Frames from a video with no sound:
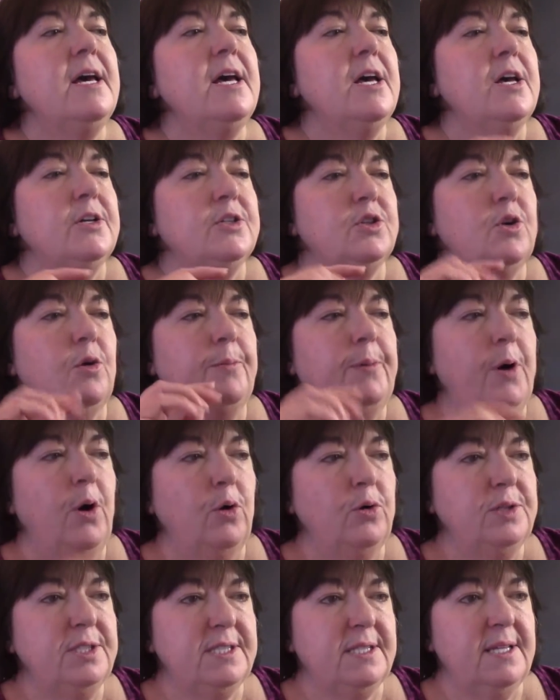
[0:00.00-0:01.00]
So
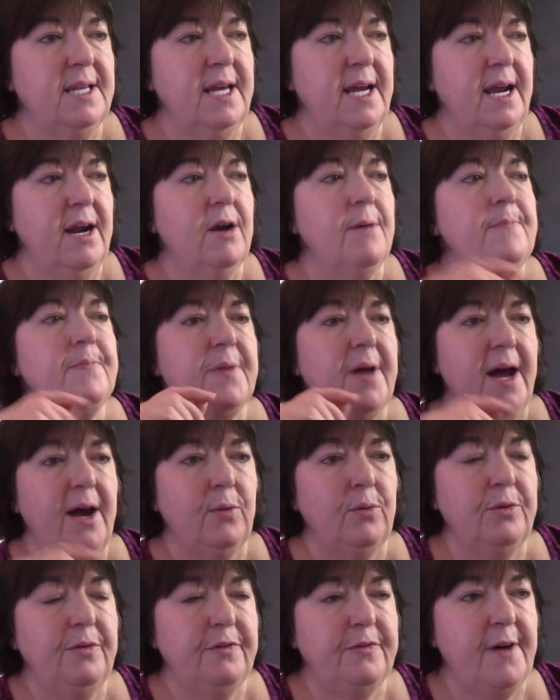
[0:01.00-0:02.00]
post there, I
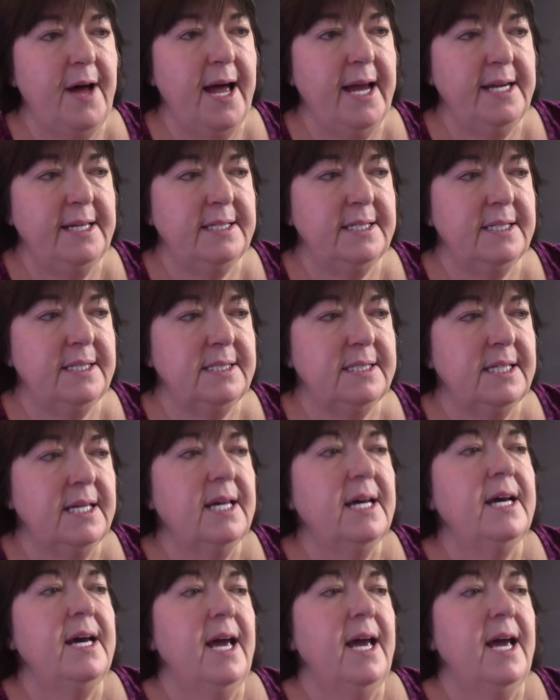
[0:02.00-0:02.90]
will find it,